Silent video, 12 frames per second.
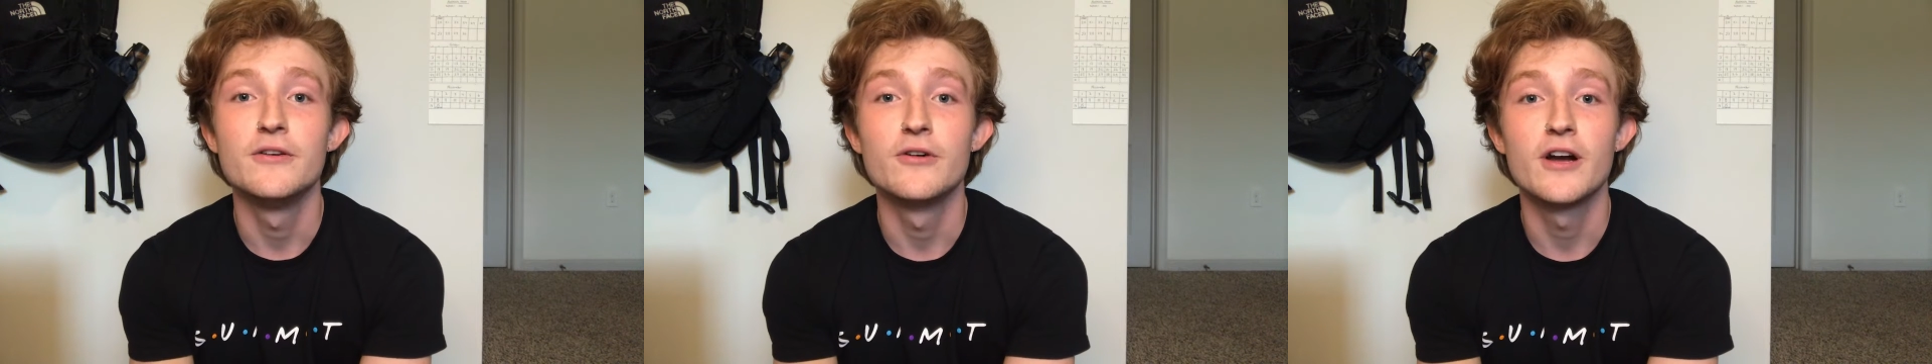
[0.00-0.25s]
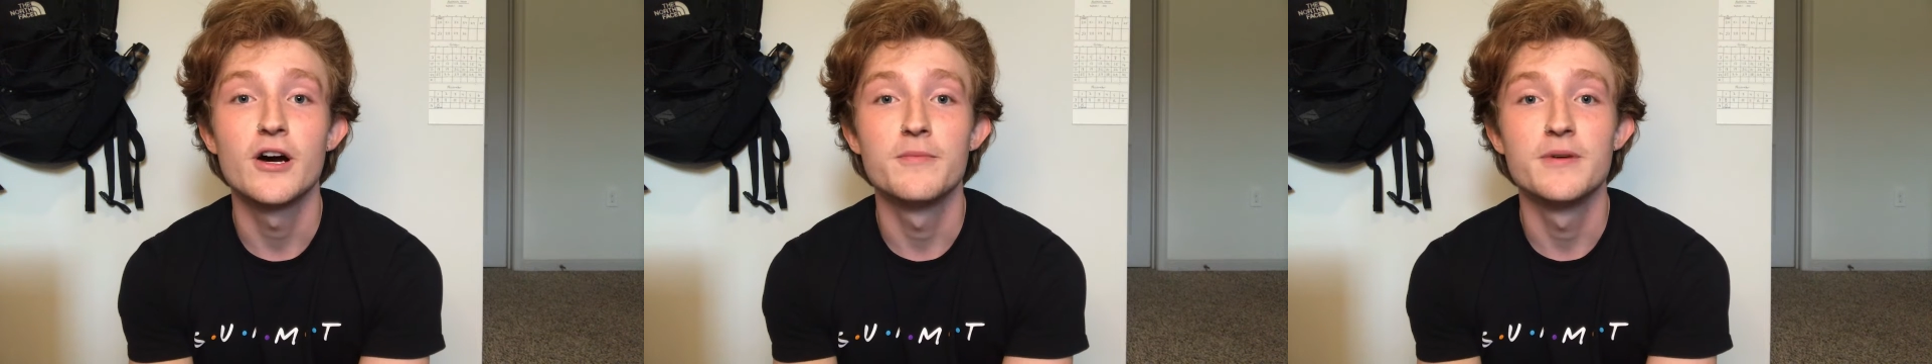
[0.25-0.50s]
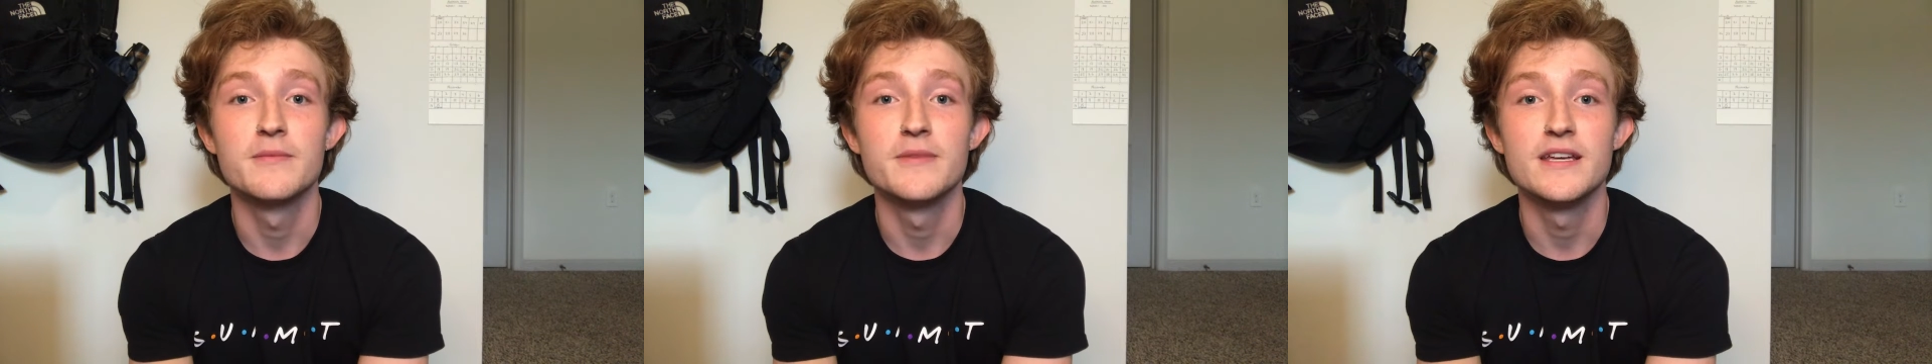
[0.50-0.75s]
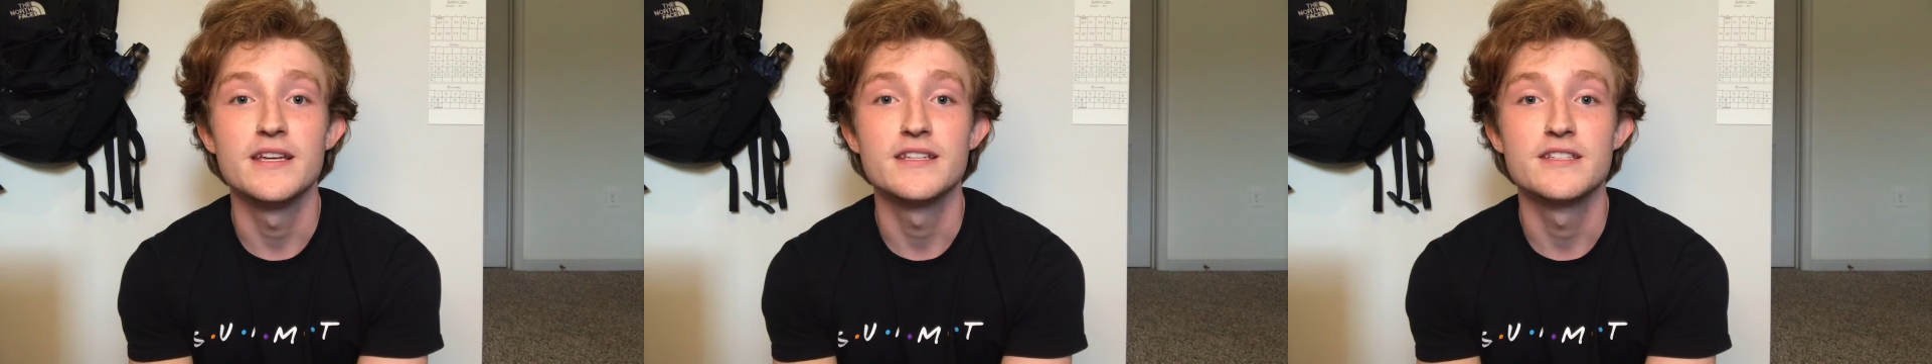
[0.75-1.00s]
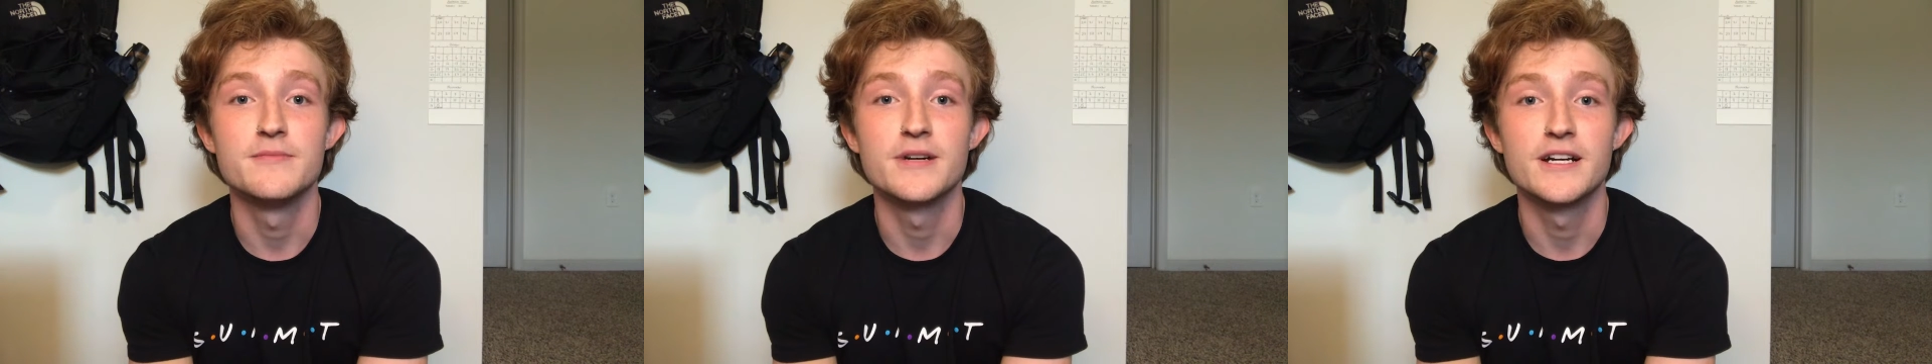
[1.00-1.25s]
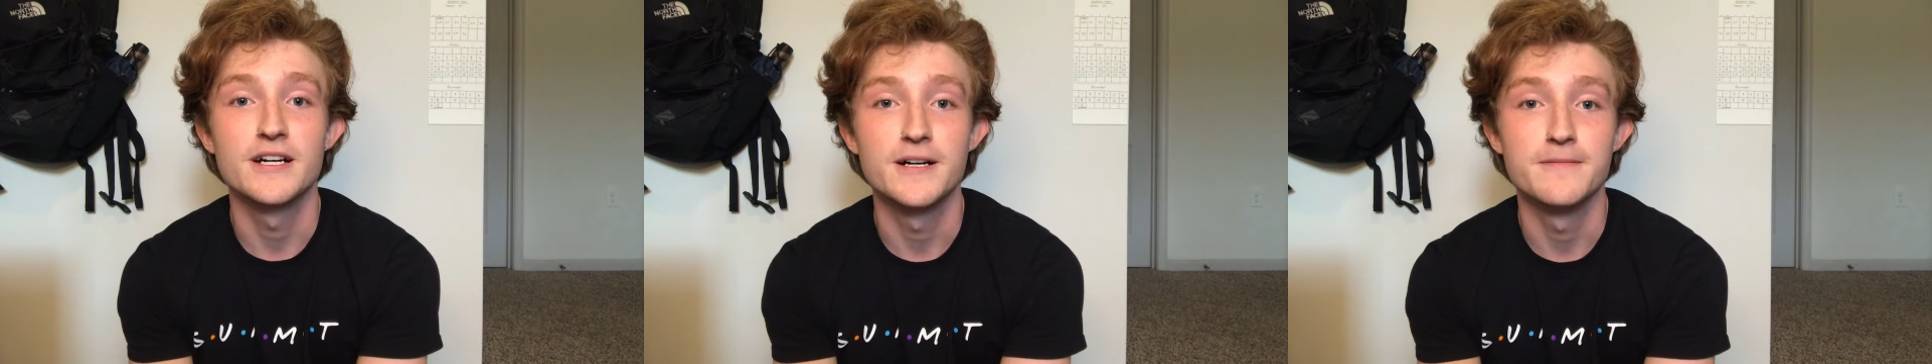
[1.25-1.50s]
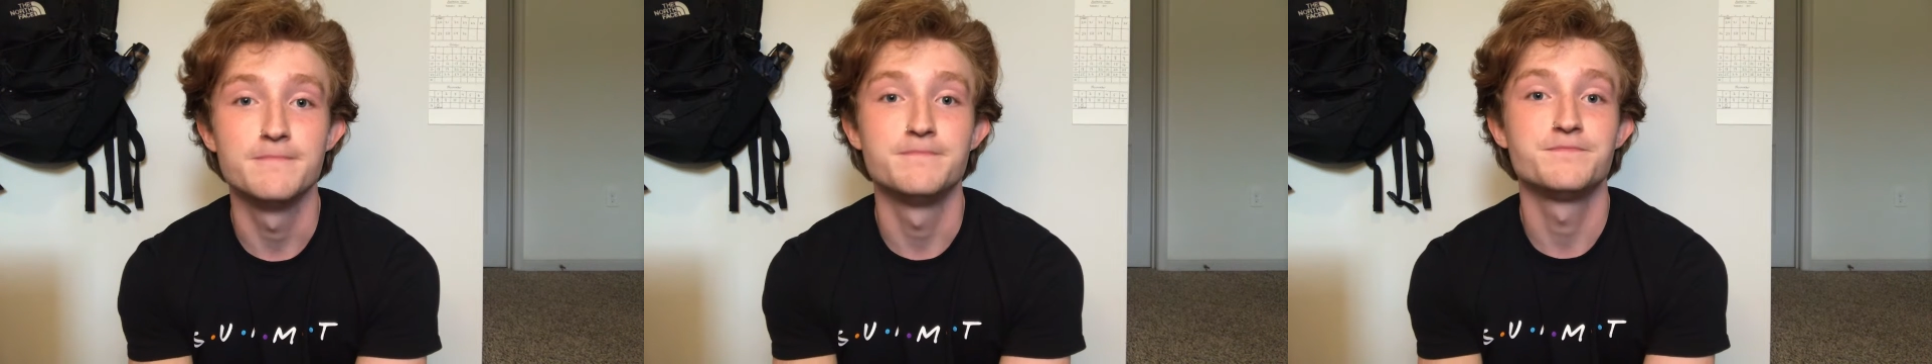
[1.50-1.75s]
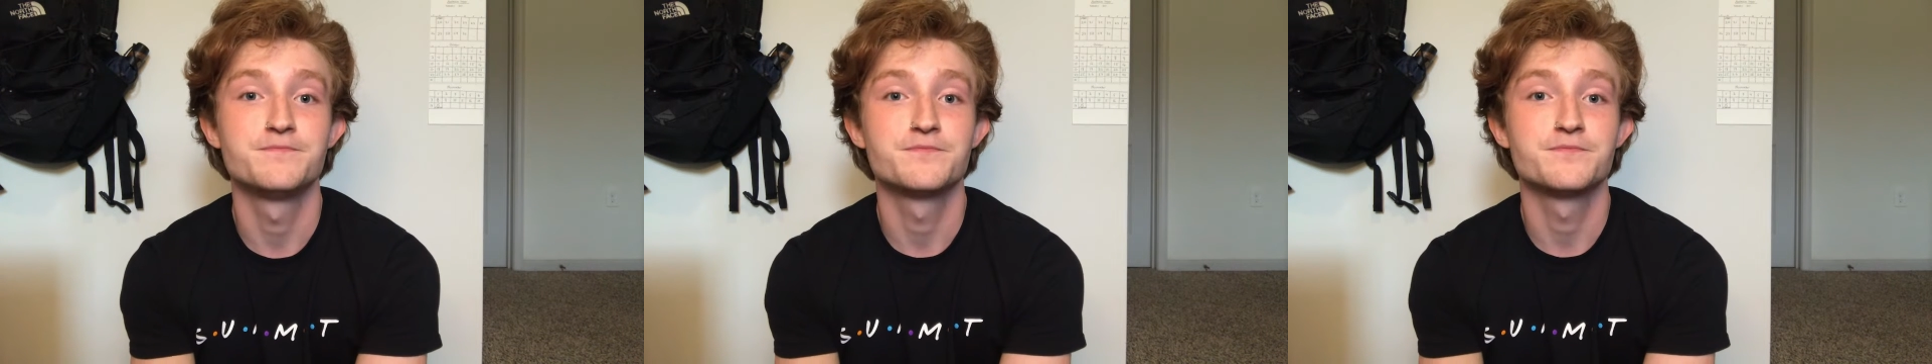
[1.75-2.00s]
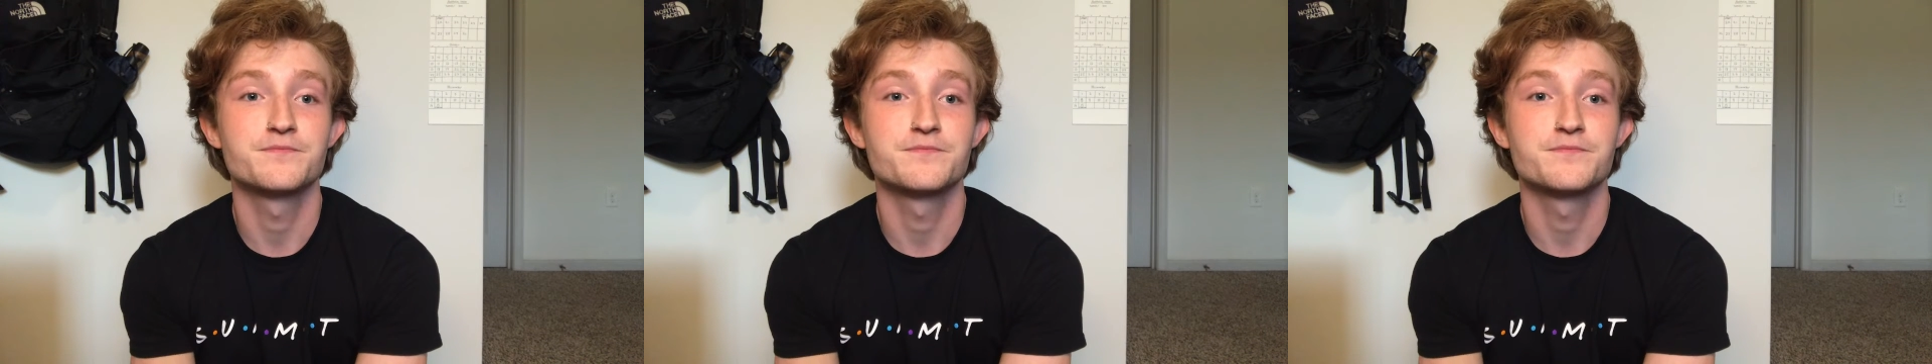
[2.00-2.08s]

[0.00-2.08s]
You are helping me to become